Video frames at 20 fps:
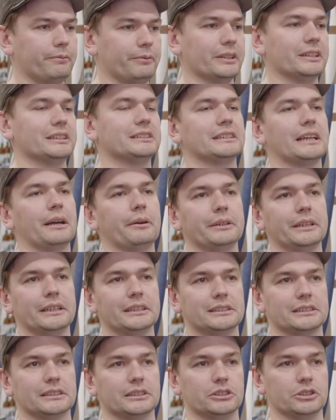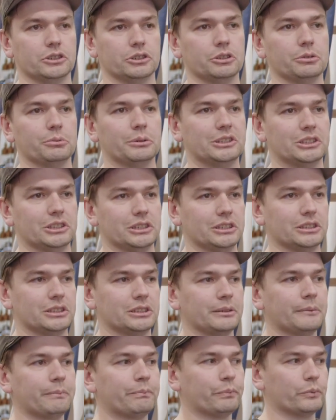Philly sour yeast can do, which
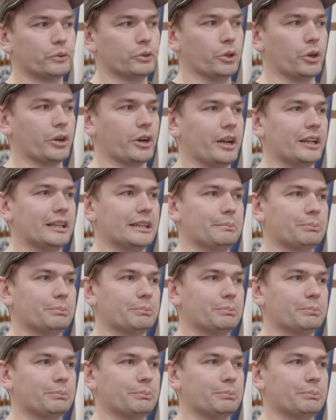is not only